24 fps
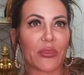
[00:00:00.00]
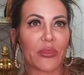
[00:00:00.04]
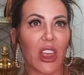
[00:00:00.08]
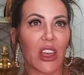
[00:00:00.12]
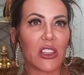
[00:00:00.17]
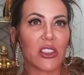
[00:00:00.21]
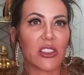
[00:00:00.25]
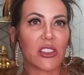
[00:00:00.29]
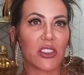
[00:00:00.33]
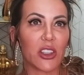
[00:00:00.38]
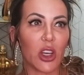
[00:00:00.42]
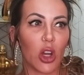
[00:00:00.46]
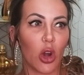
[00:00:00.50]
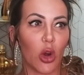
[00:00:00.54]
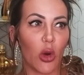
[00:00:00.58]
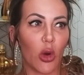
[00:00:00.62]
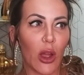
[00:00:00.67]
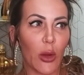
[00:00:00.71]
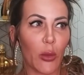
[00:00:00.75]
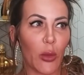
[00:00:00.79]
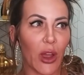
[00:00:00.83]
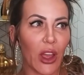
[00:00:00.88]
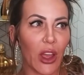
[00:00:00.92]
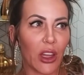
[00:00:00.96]
And so
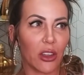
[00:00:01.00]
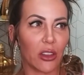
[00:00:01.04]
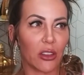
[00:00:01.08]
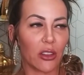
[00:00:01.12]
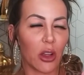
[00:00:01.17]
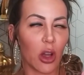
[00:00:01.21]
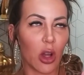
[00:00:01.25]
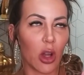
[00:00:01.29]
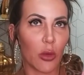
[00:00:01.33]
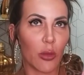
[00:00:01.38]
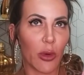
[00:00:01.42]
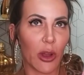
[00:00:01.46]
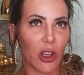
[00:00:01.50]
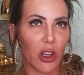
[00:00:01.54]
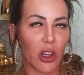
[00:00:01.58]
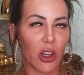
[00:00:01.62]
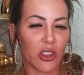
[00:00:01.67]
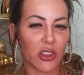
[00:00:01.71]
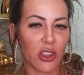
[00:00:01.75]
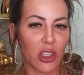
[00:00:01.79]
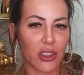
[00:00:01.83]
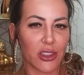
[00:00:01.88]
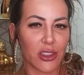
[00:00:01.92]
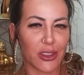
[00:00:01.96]
I went, oh my
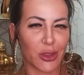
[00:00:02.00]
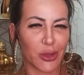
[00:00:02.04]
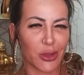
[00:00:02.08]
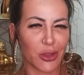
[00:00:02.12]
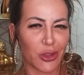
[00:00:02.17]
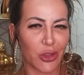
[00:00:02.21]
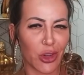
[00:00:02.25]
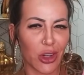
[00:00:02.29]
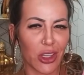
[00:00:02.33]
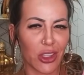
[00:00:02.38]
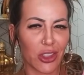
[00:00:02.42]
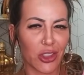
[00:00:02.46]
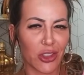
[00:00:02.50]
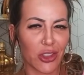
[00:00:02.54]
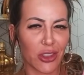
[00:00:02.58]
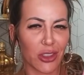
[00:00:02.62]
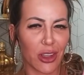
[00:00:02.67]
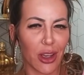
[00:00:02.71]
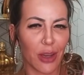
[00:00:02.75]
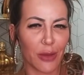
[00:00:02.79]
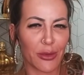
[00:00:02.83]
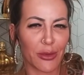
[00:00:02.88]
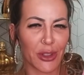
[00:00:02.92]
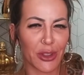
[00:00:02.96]
gosh, that's so strange.
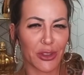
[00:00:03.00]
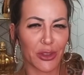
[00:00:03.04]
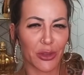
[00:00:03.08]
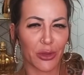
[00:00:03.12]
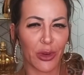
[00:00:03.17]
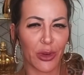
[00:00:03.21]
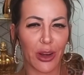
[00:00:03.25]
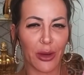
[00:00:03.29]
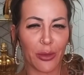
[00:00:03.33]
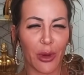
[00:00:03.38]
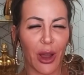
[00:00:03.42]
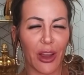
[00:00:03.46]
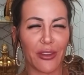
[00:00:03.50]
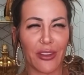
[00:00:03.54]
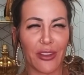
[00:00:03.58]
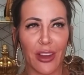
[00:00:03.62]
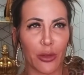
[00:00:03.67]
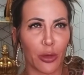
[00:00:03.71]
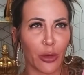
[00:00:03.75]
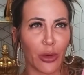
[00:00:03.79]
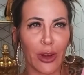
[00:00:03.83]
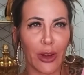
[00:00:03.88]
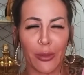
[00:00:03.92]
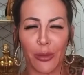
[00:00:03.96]
I'm supposed to I've
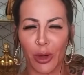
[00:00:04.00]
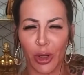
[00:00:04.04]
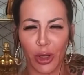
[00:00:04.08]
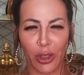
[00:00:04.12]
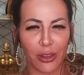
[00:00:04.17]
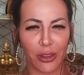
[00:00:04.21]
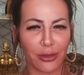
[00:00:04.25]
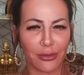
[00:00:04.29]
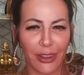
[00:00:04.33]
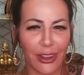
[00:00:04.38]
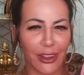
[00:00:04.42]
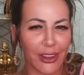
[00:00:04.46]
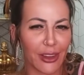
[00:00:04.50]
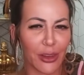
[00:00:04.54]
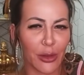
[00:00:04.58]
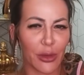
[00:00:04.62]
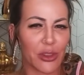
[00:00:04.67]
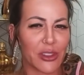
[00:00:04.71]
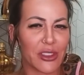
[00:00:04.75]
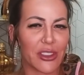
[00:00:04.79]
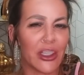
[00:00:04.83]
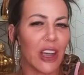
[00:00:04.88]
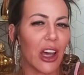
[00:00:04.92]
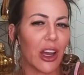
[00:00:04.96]
never written a book. Like, it
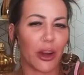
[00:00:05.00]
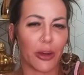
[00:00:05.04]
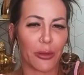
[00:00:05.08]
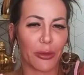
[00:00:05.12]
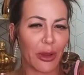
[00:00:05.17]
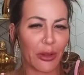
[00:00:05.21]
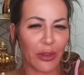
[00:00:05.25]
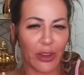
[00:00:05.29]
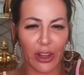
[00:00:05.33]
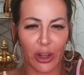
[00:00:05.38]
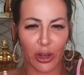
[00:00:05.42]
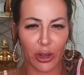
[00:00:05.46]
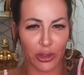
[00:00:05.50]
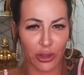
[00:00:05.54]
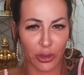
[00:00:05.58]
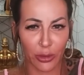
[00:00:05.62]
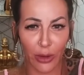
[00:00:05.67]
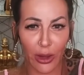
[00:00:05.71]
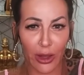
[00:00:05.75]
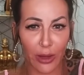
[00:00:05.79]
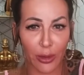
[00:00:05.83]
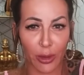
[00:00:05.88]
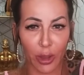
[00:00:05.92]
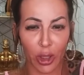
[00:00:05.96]
was not on my radar to
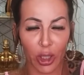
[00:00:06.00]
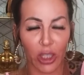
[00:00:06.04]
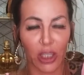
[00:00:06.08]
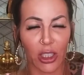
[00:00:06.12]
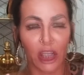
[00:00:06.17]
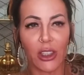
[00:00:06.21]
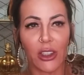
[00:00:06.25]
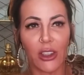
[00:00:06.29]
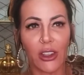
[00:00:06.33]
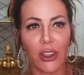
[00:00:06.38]
write a book.